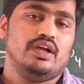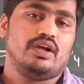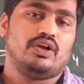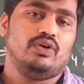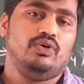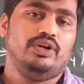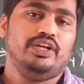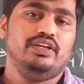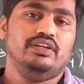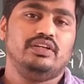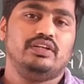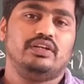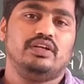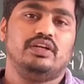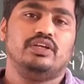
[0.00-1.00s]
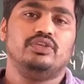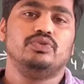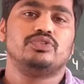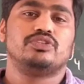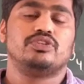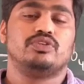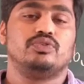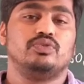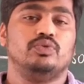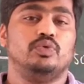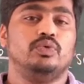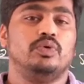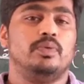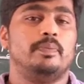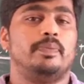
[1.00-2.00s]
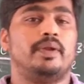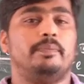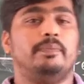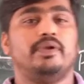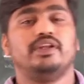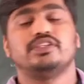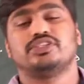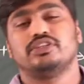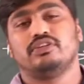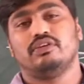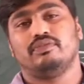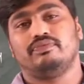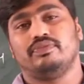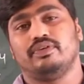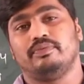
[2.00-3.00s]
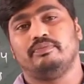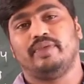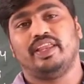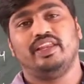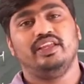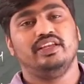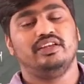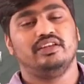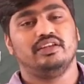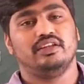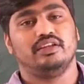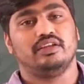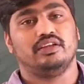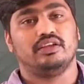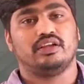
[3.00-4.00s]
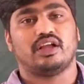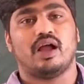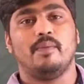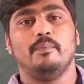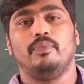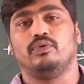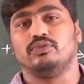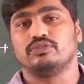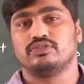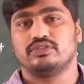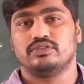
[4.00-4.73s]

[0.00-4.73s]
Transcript: Chlorine used to preparation of many compounds